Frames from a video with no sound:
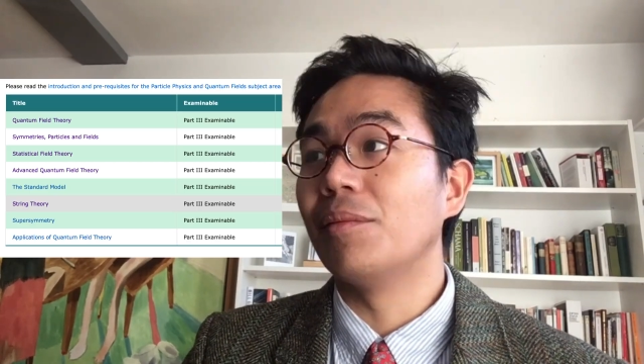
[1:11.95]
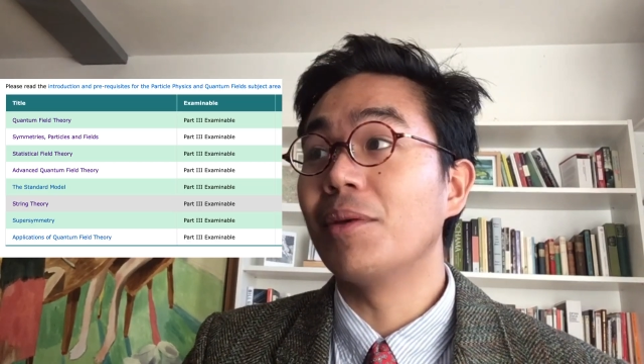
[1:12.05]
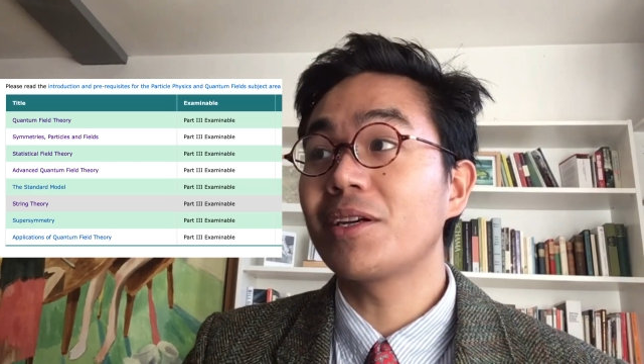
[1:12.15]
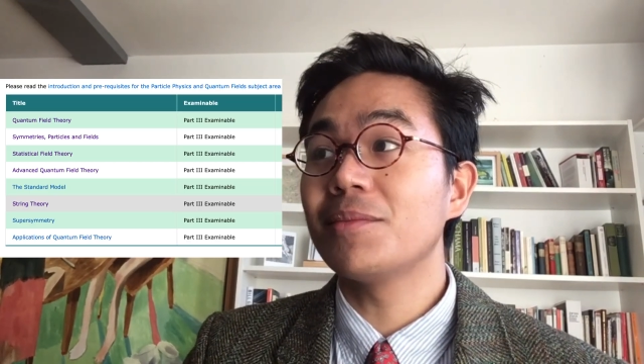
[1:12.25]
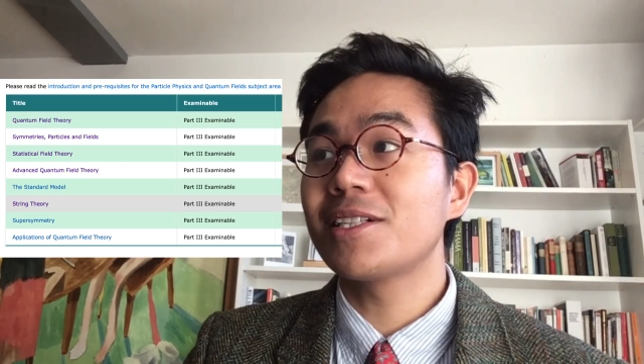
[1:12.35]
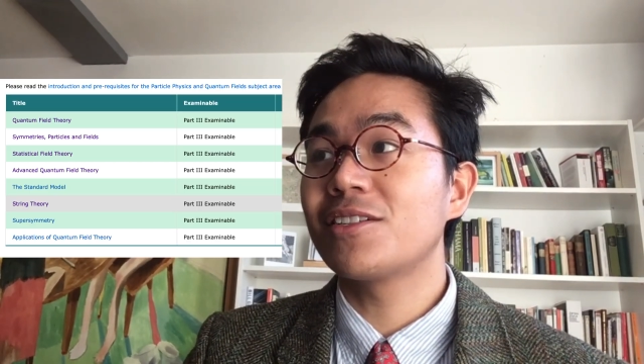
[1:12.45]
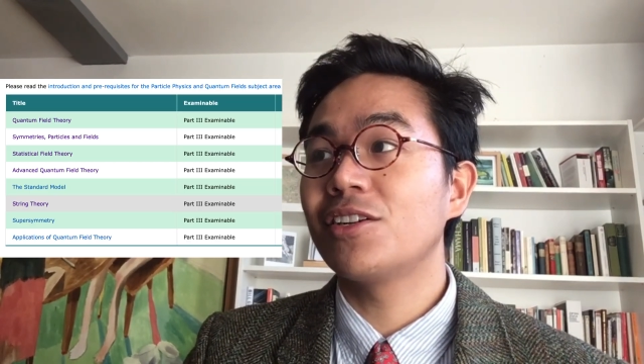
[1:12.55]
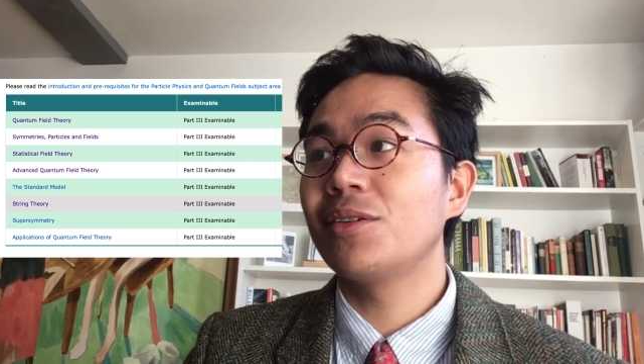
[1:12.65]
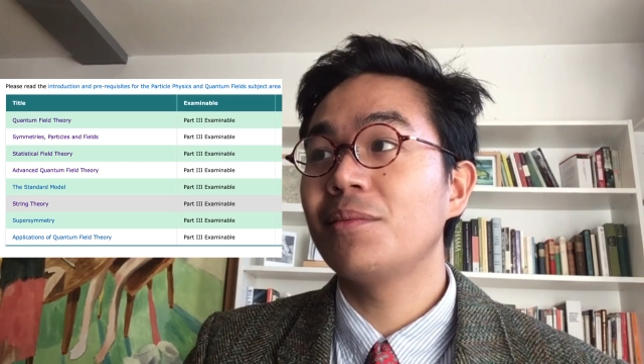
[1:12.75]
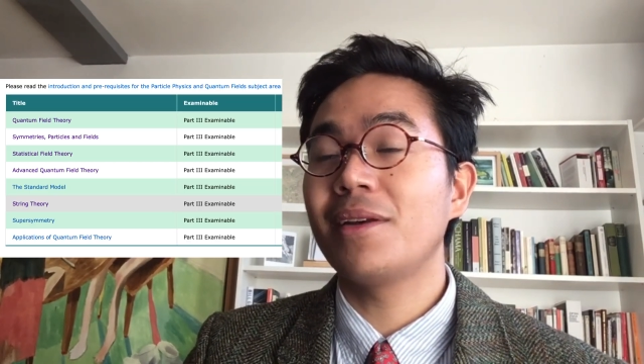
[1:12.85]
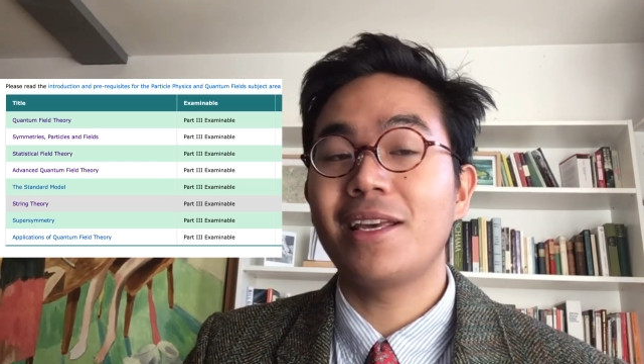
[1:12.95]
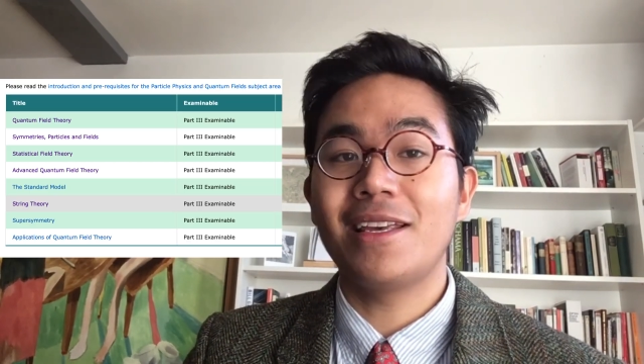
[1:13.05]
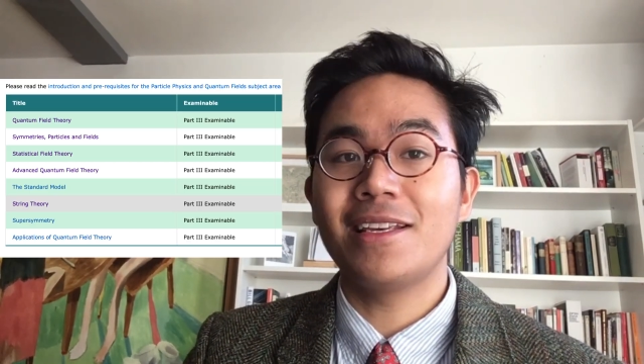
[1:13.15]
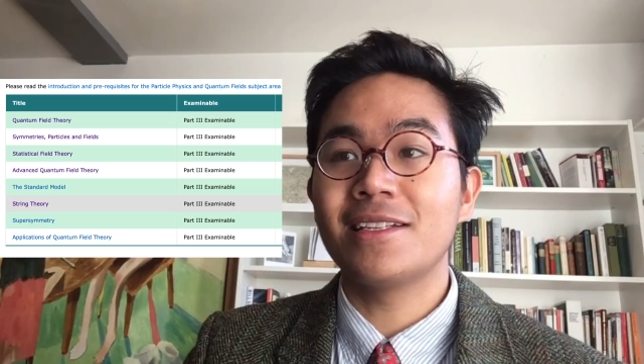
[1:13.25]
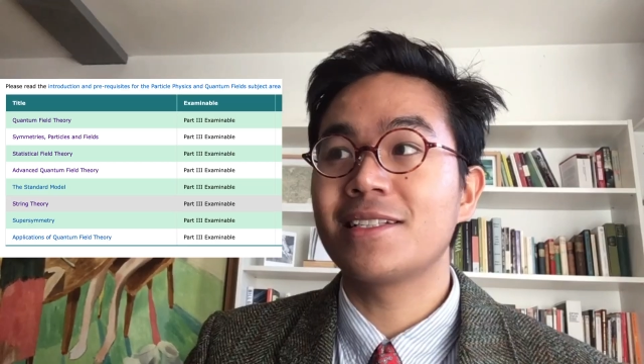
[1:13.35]
Michaelmas term
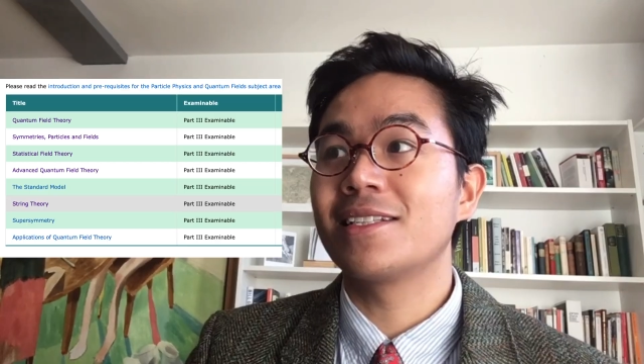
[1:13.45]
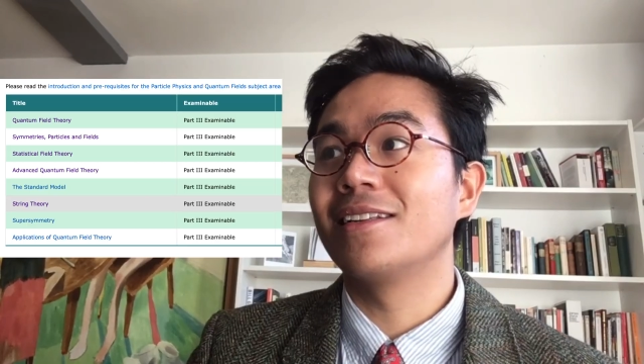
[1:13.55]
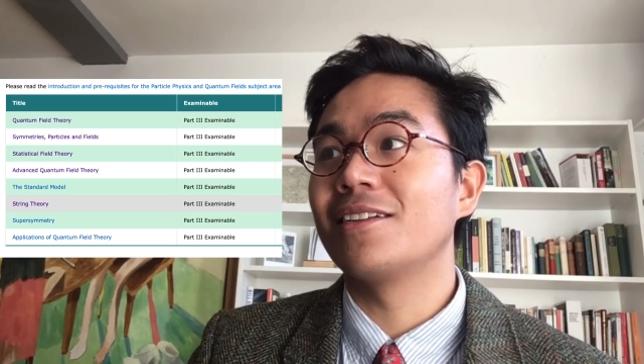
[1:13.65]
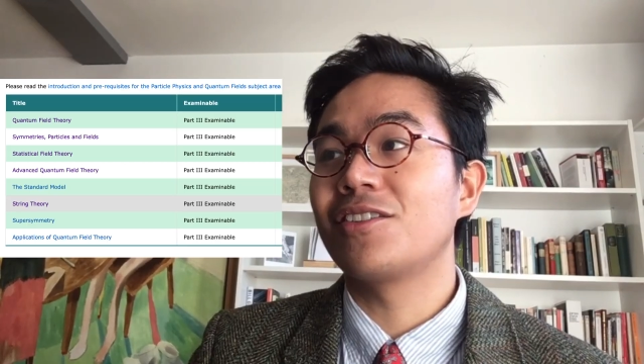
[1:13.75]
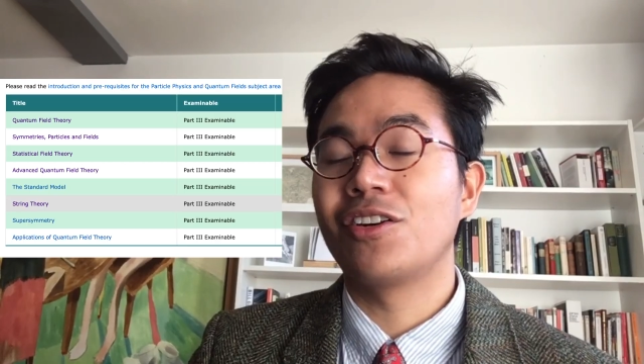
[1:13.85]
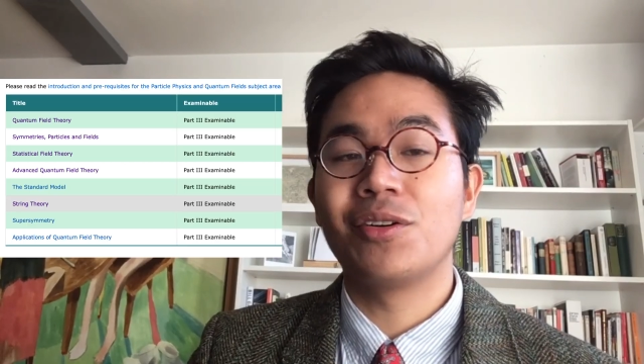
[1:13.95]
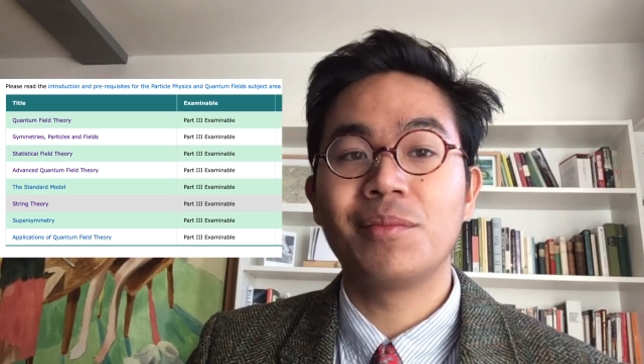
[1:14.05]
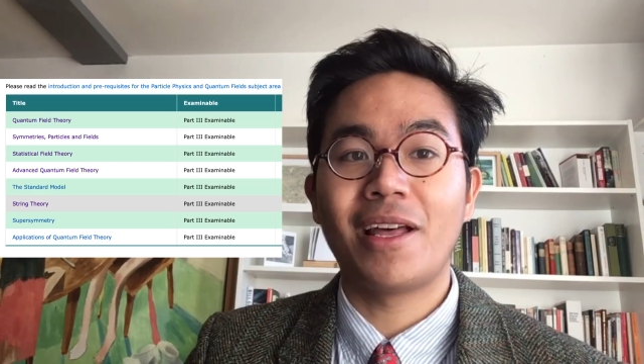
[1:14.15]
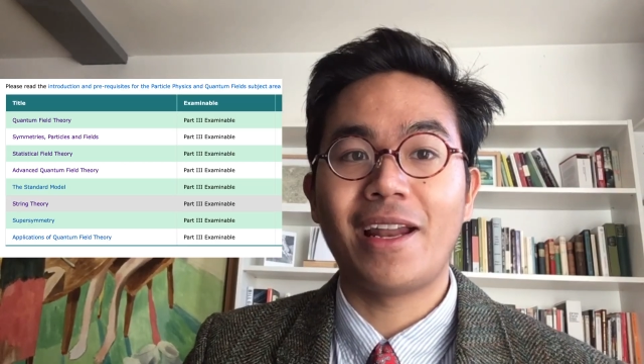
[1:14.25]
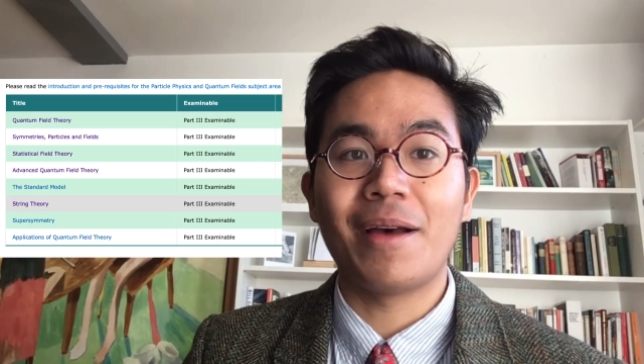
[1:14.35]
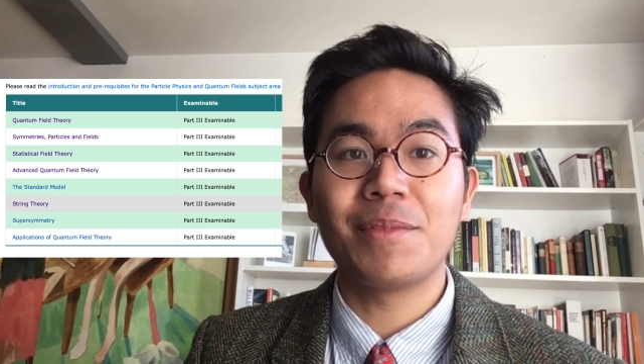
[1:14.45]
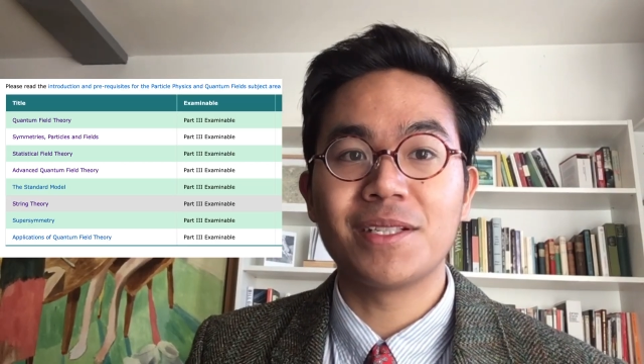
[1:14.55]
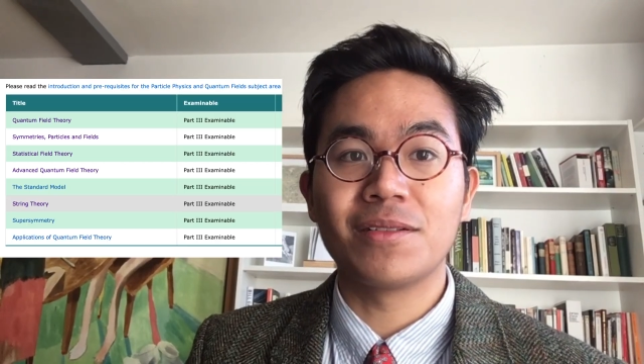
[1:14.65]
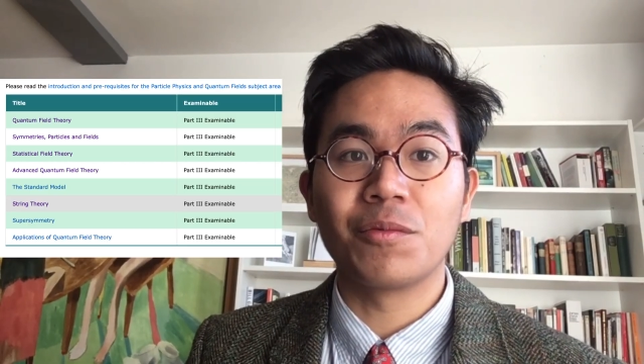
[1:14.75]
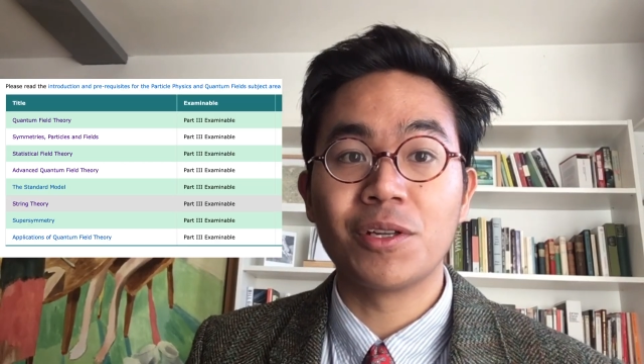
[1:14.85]
is the term that happens
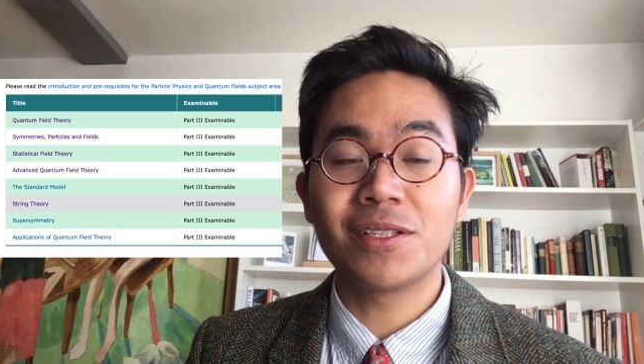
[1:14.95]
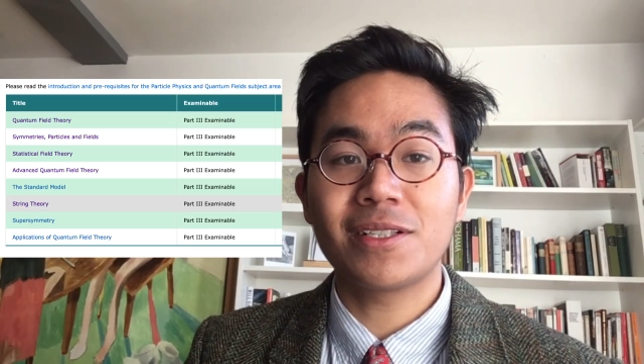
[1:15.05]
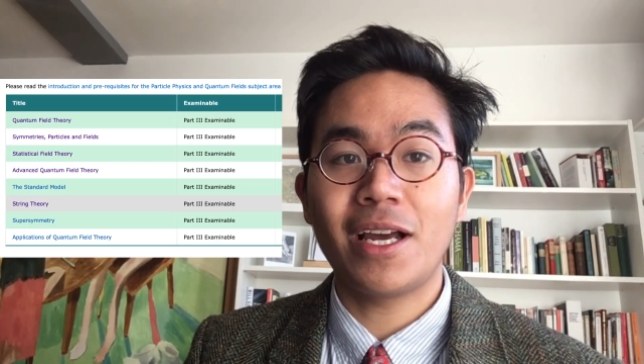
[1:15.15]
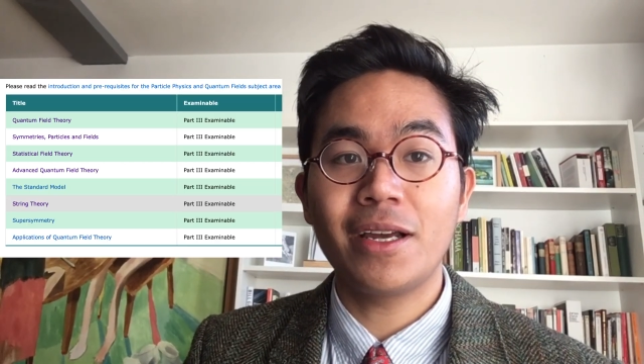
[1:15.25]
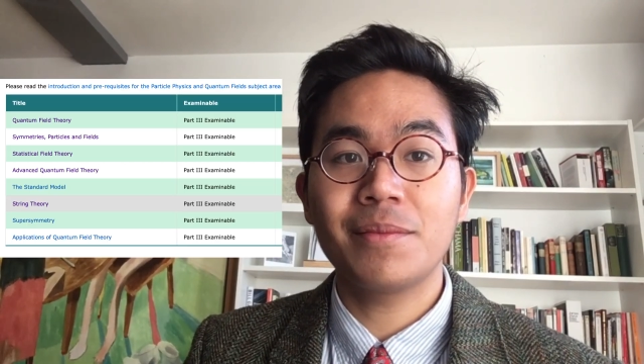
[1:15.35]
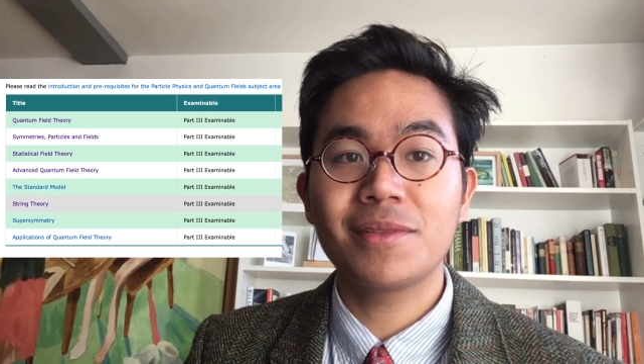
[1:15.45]
in the winter time,